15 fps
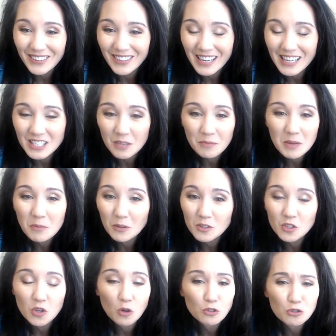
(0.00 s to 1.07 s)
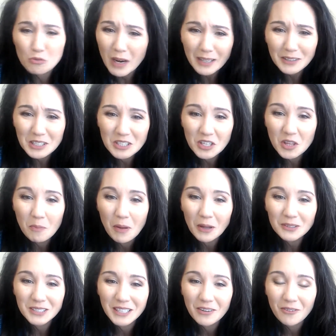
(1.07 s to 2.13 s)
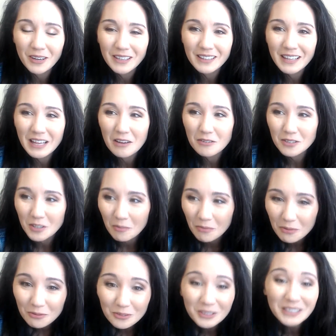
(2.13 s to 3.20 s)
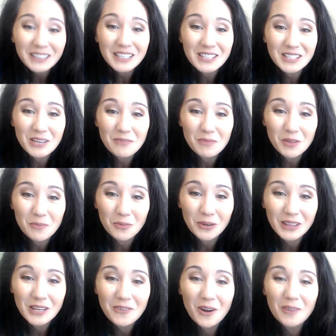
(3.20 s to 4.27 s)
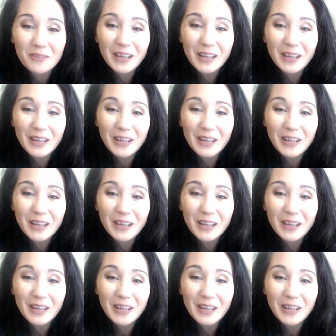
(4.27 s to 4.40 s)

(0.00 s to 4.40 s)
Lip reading: Okay, some people just go directly to the belting one and then they completely skip the breathing one.